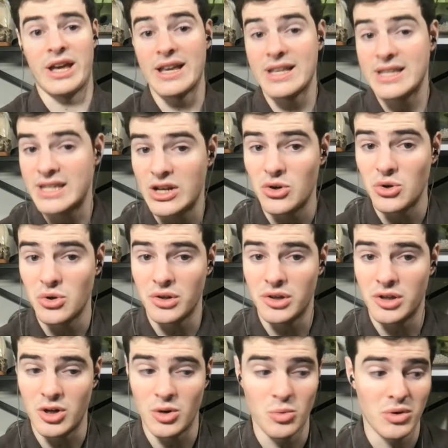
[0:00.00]
said
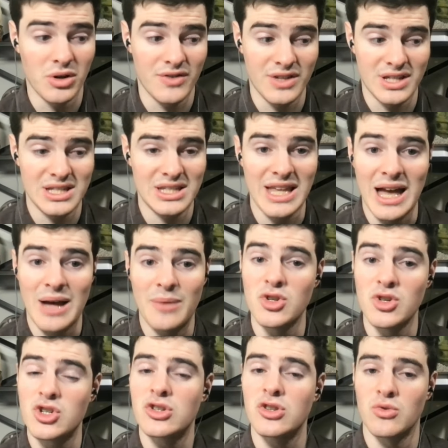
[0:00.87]
earlier, would have
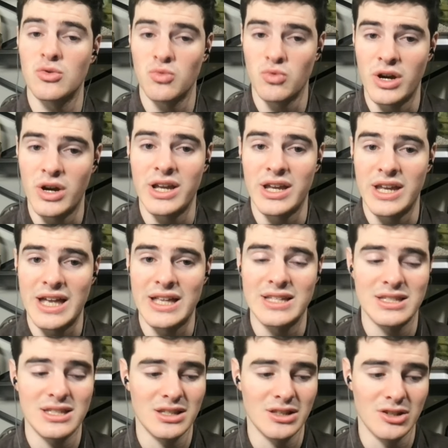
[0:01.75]
established the run
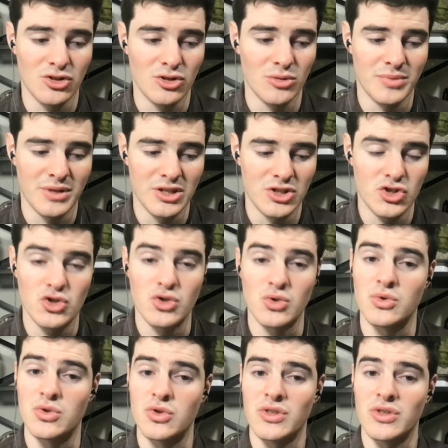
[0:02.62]
against a little bit
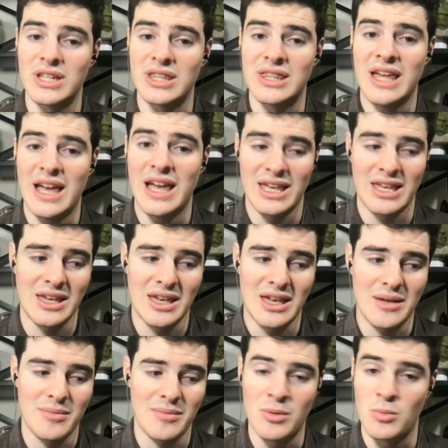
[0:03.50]
sooner in that
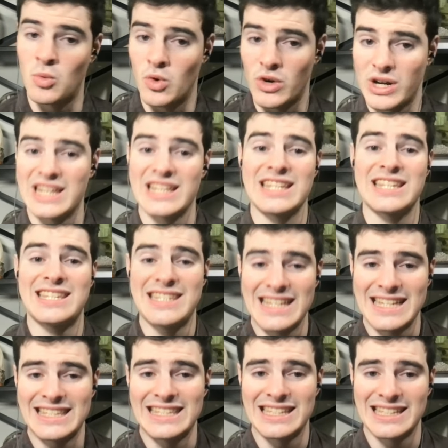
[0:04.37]
game and more
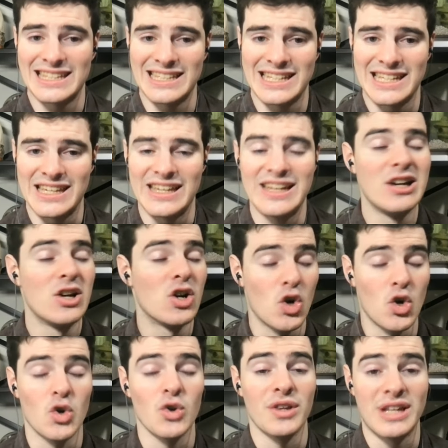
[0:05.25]
consistently
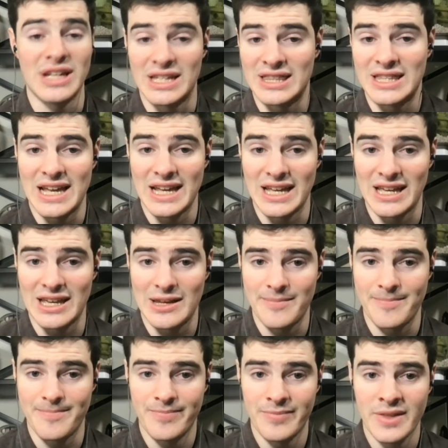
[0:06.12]
early in that
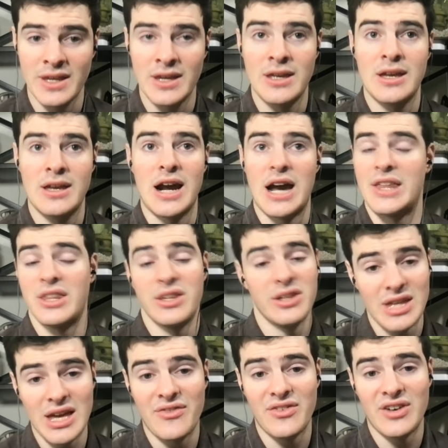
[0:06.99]
game. I
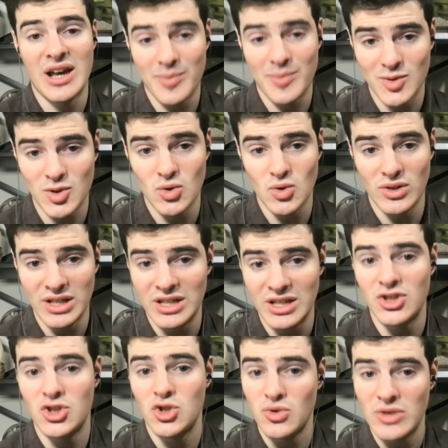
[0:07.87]
think you have an opportunity
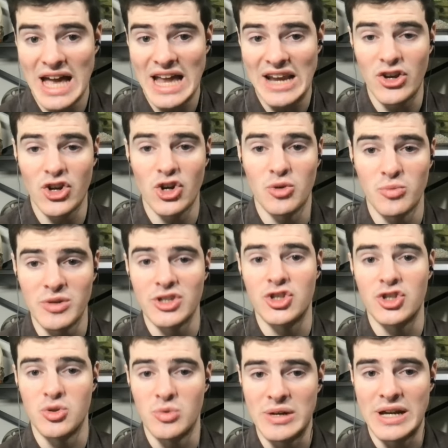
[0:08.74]
to do that here in week
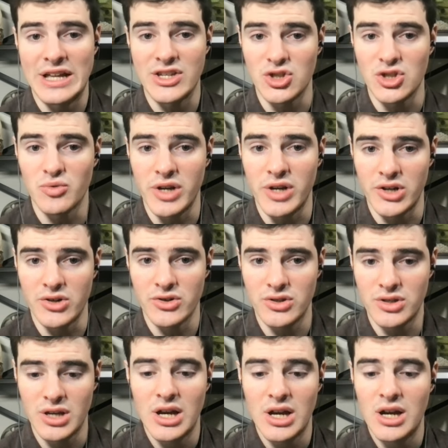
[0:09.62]
two against the
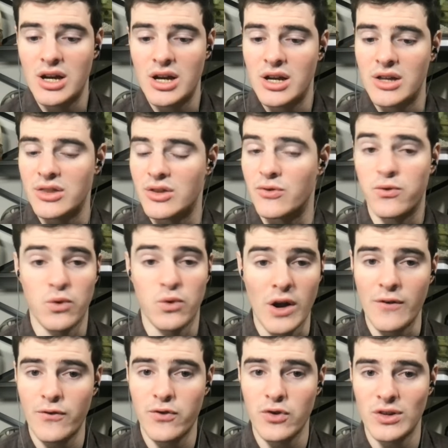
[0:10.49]
Raiders. The
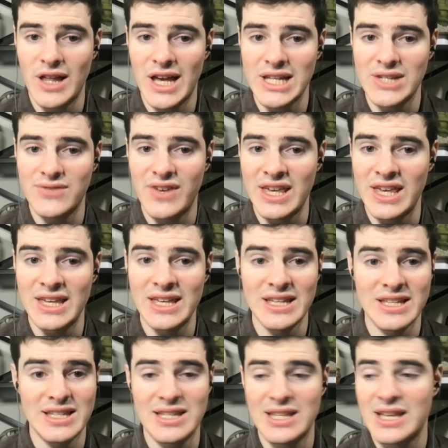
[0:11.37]
front for Las
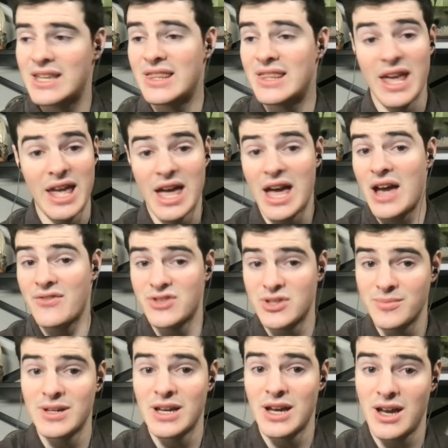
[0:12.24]
Vegas, they have
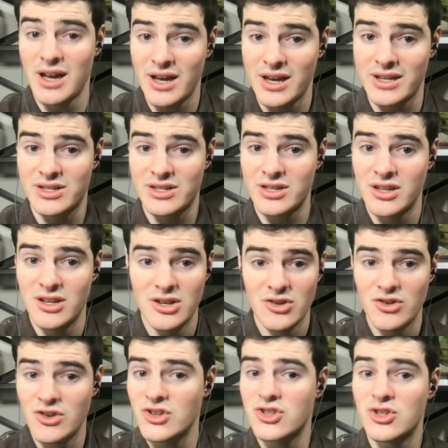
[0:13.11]
some guys.
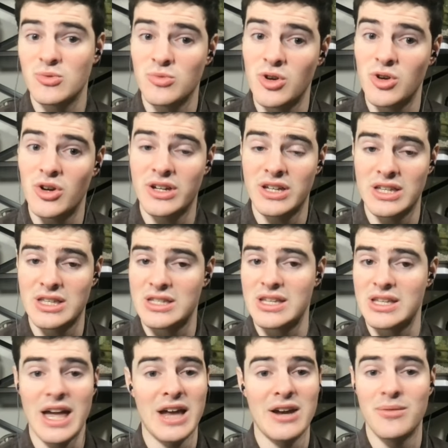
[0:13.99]
Christian
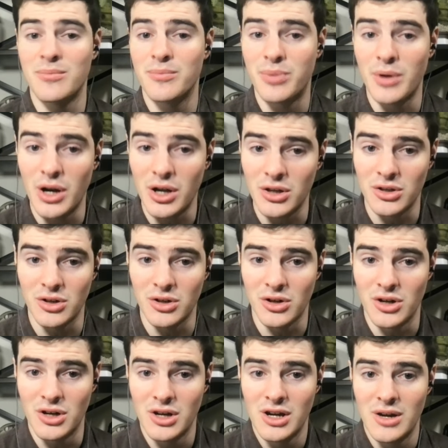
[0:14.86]
Wilkins, Adam
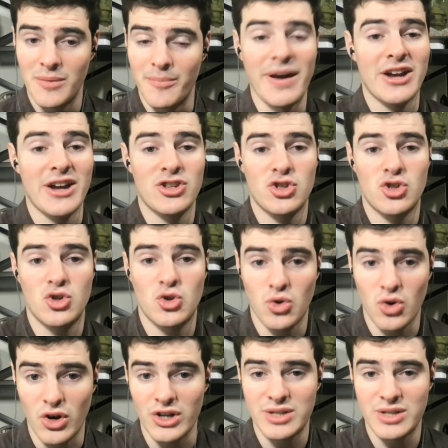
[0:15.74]
Butler, Max
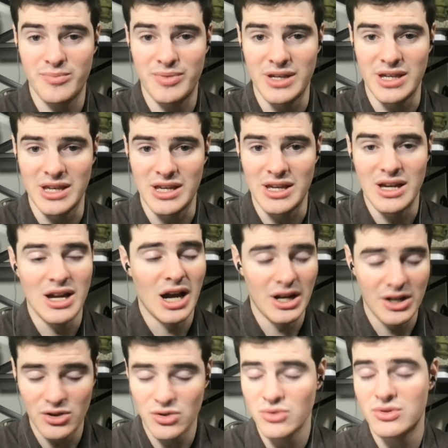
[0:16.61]
Crosby,
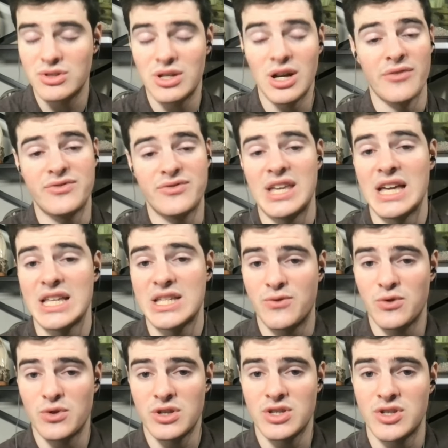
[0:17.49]
another tough test
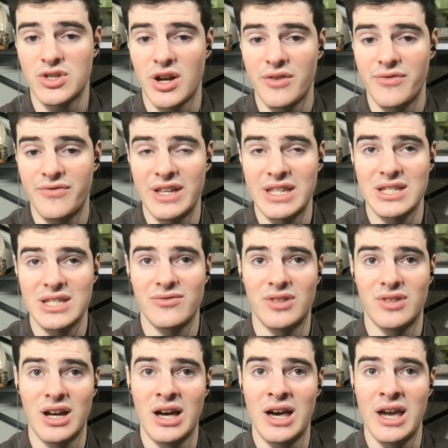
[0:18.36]
for this offensive
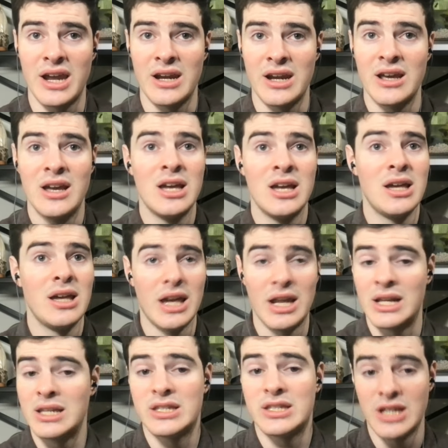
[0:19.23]
line,
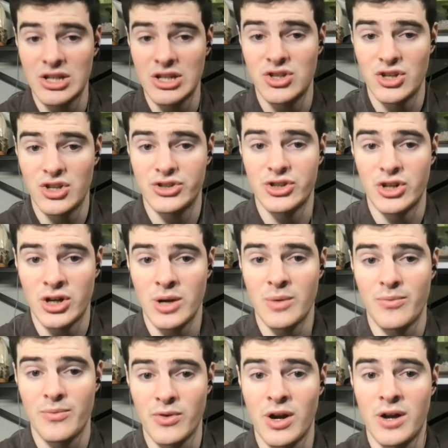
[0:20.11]
and it does all start
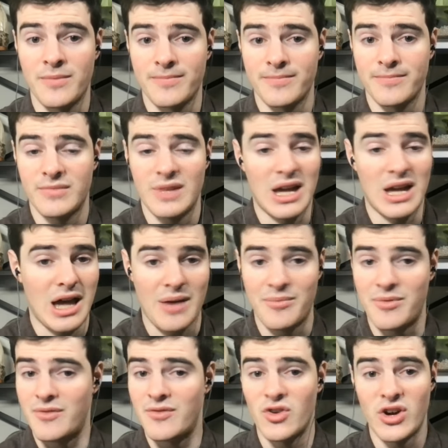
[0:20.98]
up front. I've
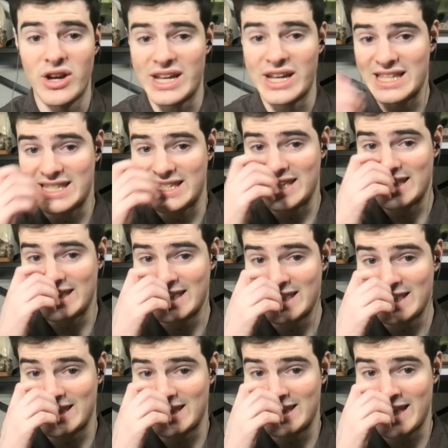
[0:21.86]
been very
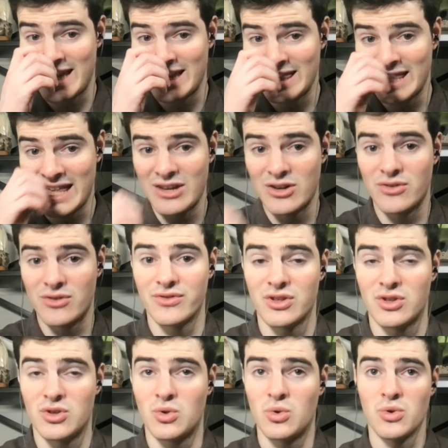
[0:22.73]
consistent in saying that over
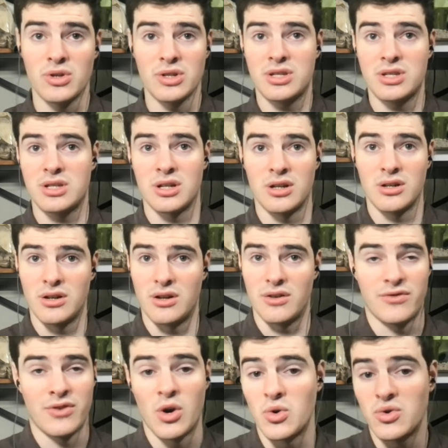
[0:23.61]
the course
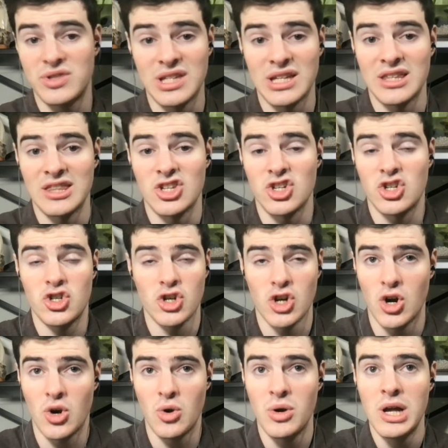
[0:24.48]
of hosting the
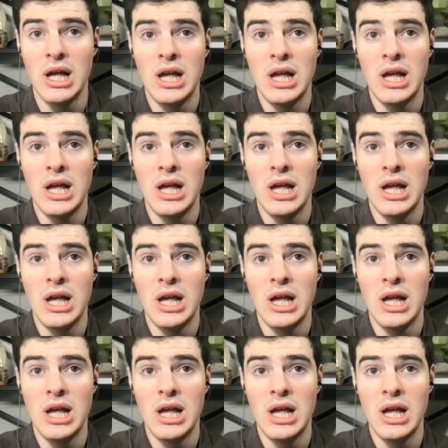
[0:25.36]
show,